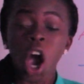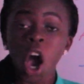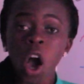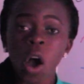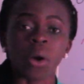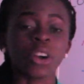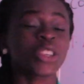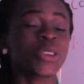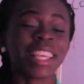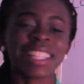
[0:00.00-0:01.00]
Or
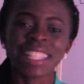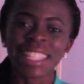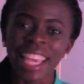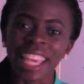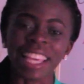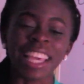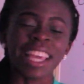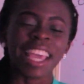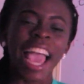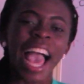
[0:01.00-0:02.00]
you can say
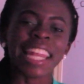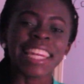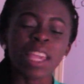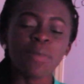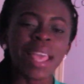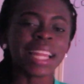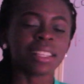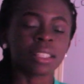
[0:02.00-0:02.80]
anemia